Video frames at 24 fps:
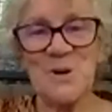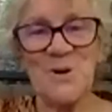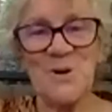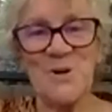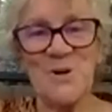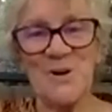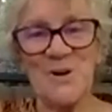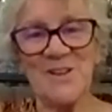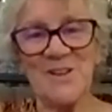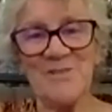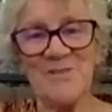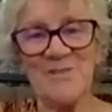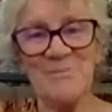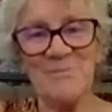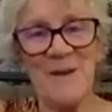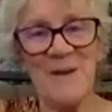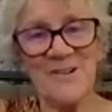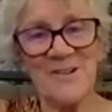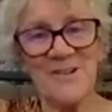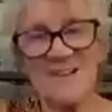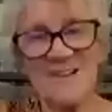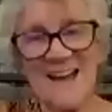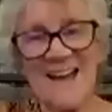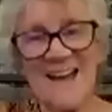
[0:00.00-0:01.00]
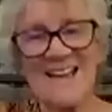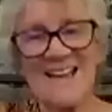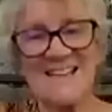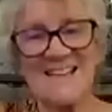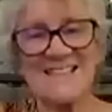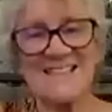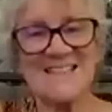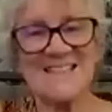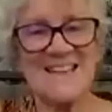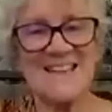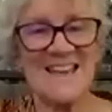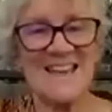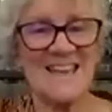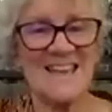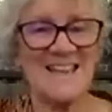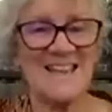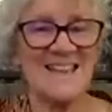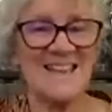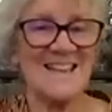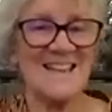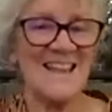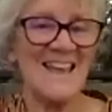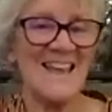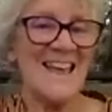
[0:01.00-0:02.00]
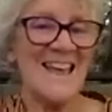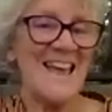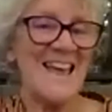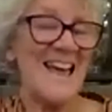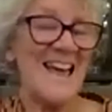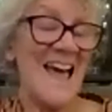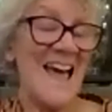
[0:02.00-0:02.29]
you that beautiful story of Margaret Hayes